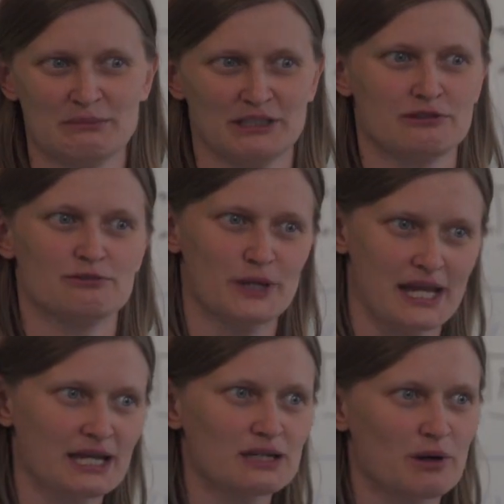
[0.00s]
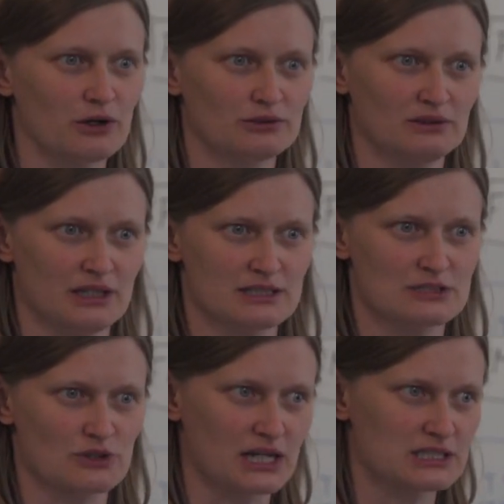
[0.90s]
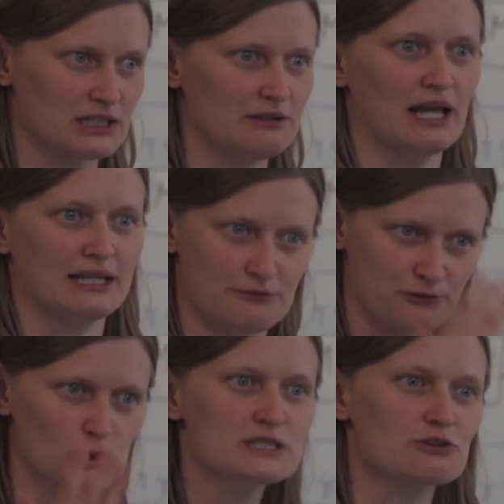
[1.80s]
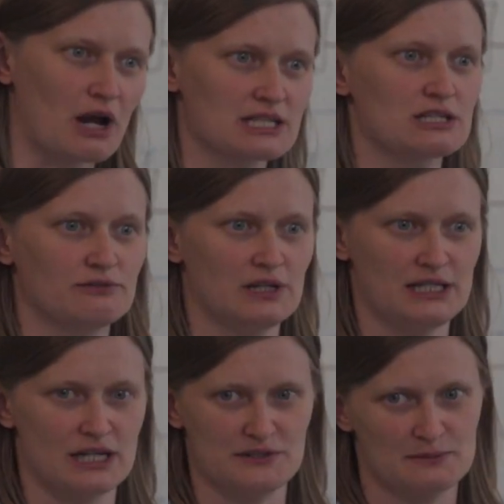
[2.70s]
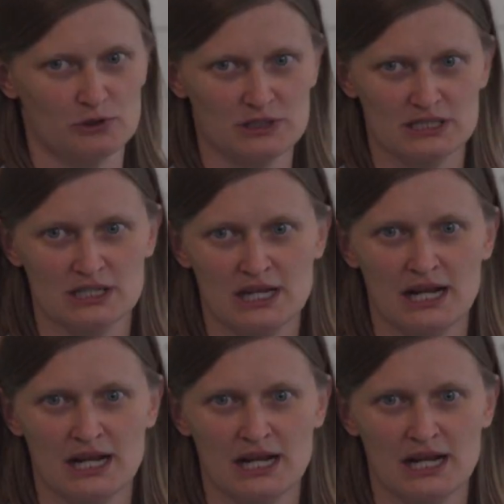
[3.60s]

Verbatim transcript: But if we care about the structure, like the full structure of the linear response,